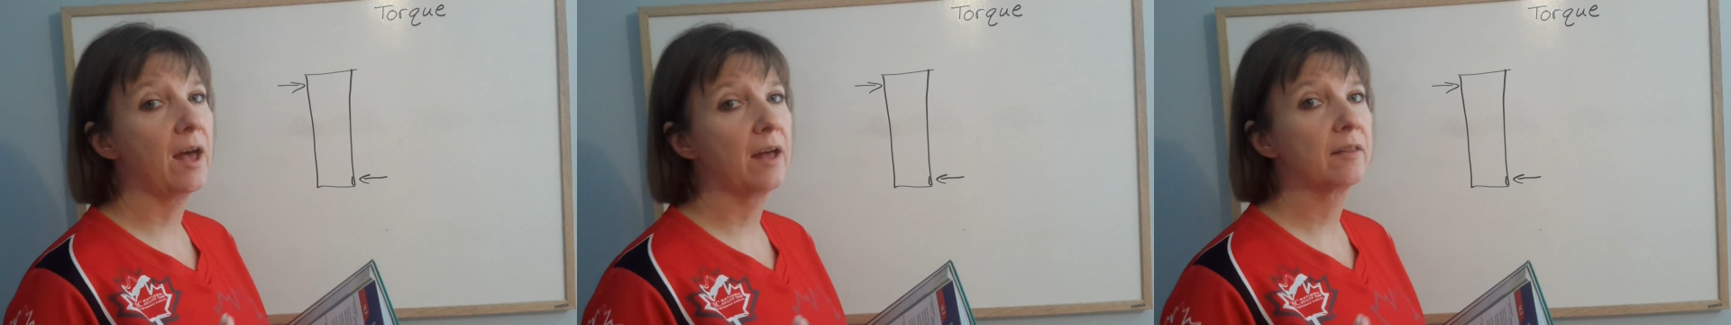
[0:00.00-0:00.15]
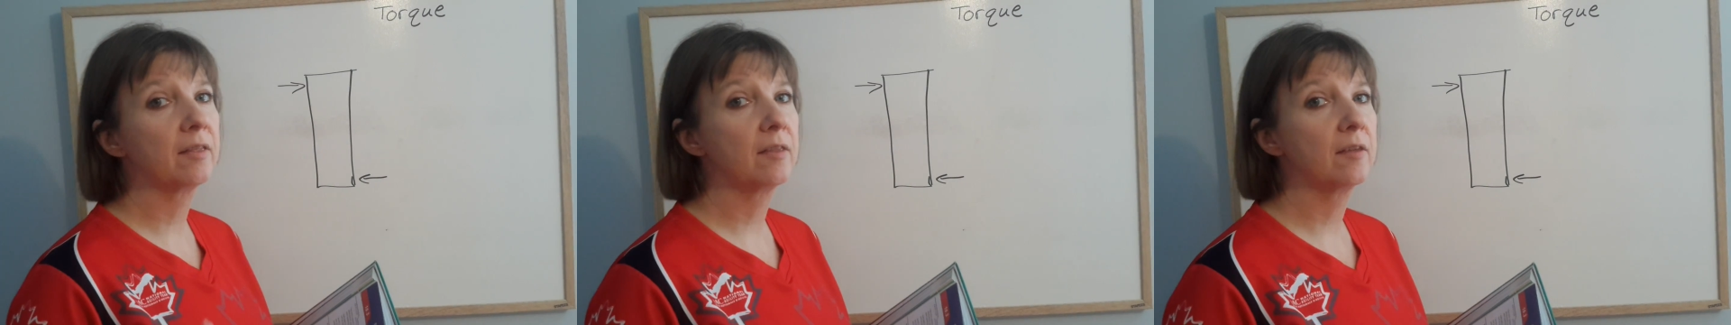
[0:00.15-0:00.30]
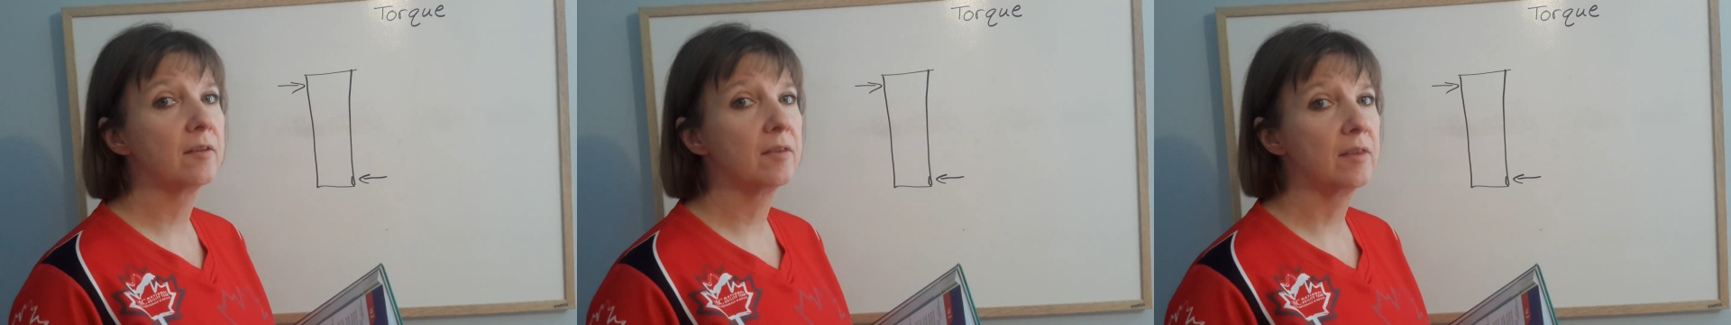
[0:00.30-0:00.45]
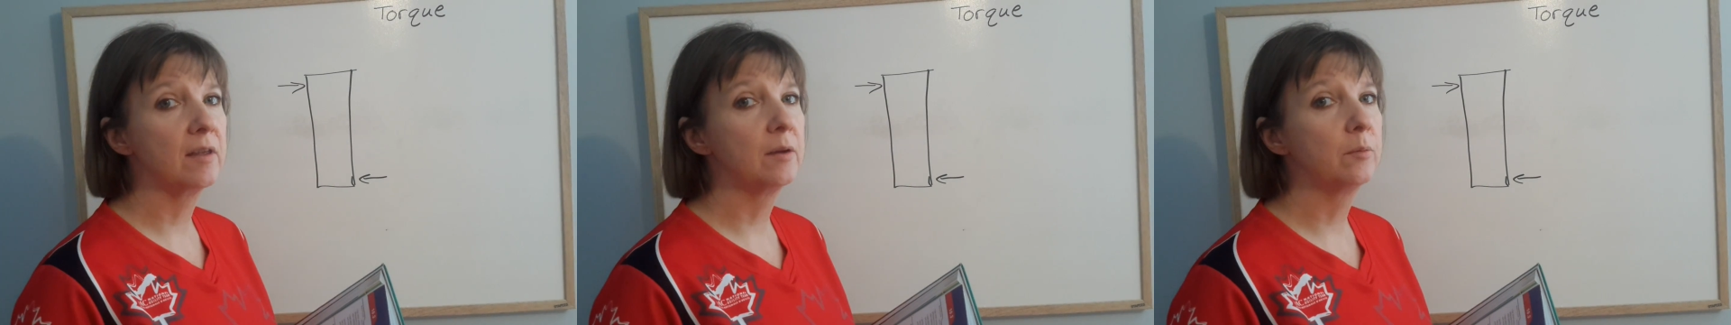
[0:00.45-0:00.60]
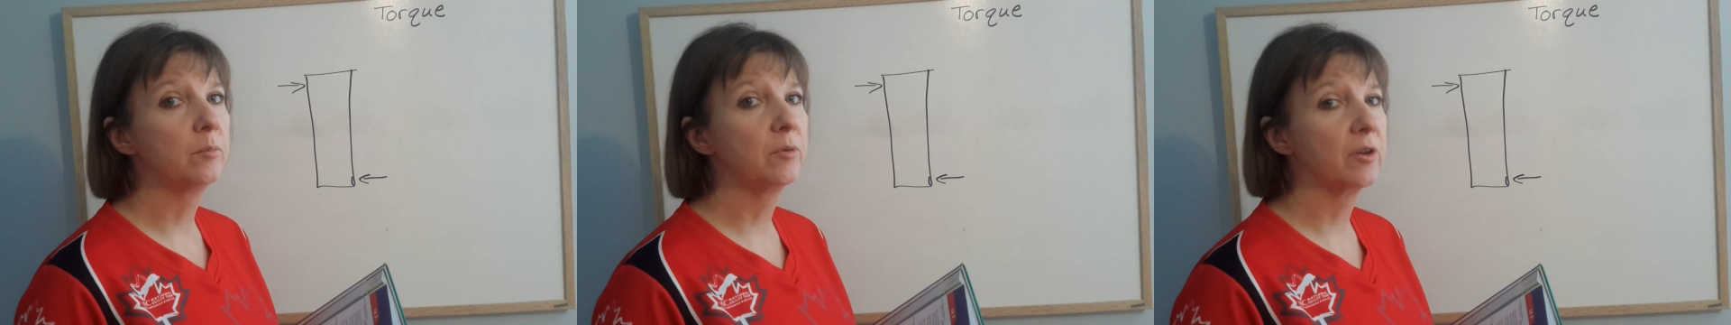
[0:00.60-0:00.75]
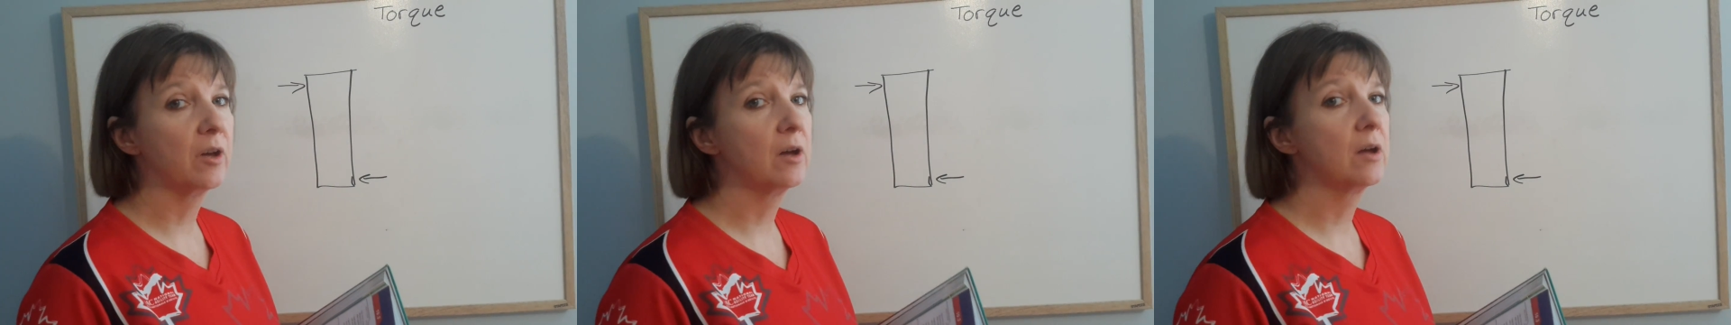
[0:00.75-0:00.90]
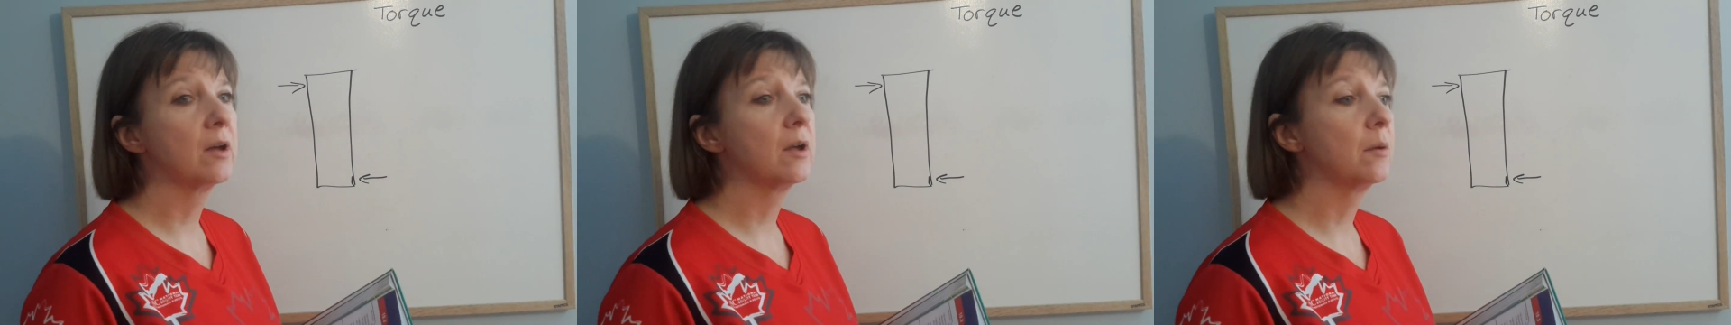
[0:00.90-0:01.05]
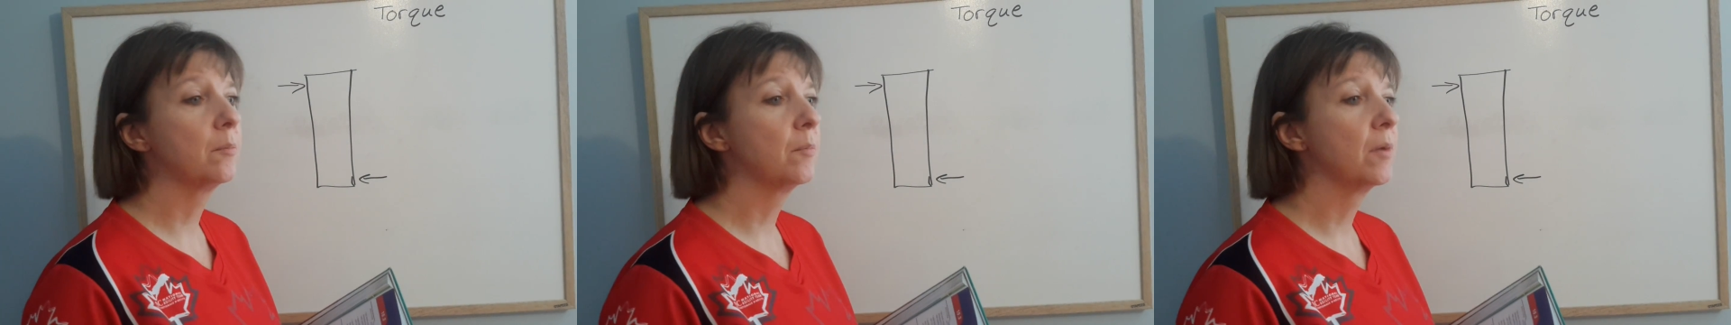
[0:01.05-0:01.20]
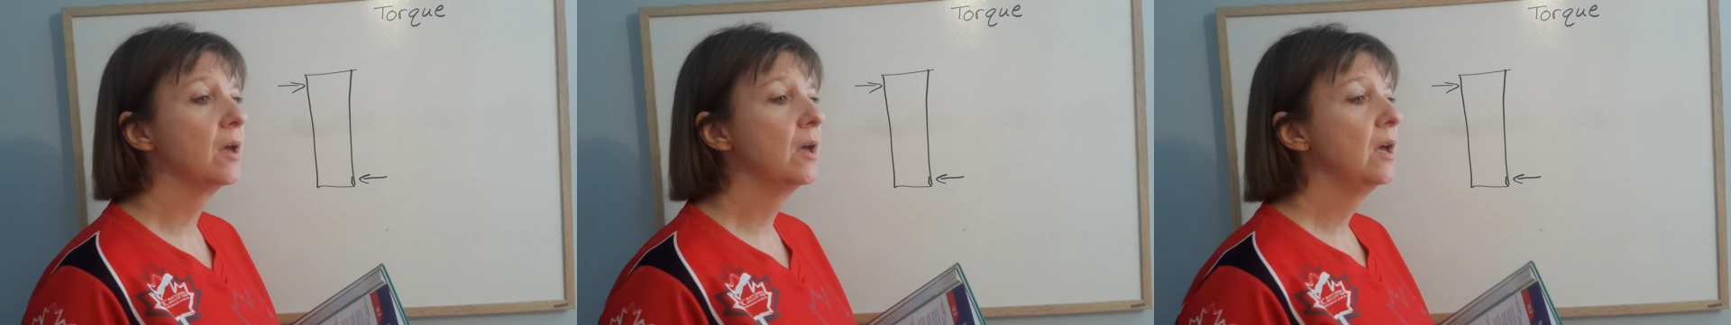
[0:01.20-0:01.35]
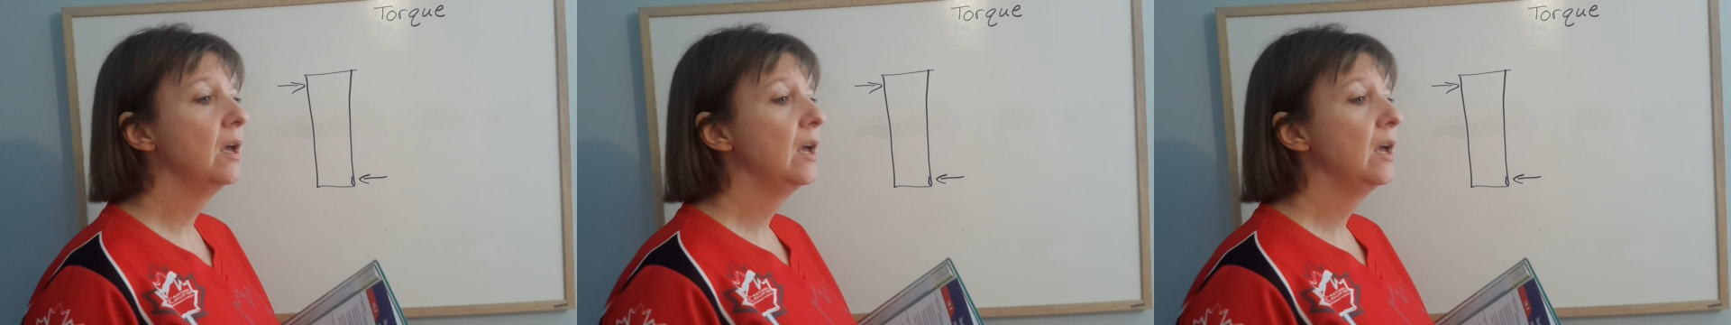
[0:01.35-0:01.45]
at the same time.